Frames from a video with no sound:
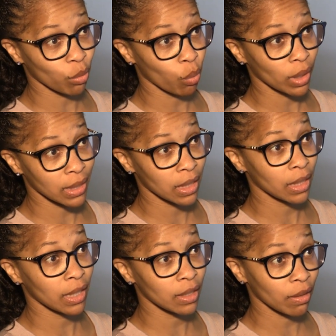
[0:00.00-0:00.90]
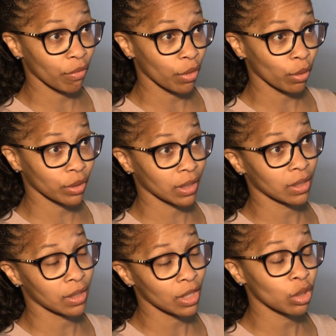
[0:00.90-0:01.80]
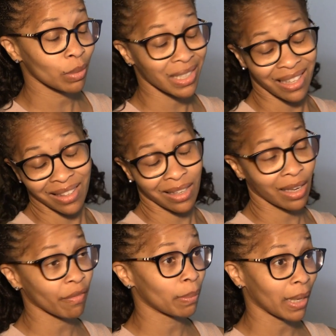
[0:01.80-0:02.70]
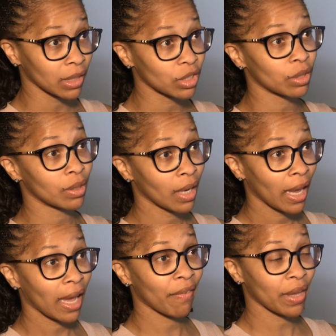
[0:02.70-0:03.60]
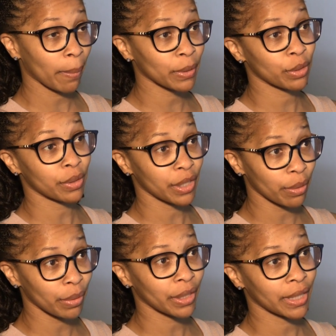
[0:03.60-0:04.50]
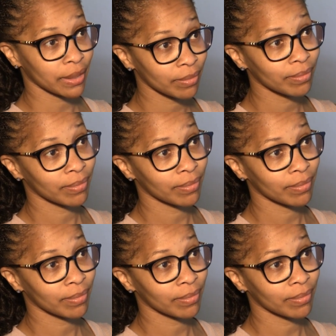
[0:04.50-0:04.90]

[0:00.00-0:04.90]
the wants and the needs of those constituents, I think everybody should have the opportunity to run.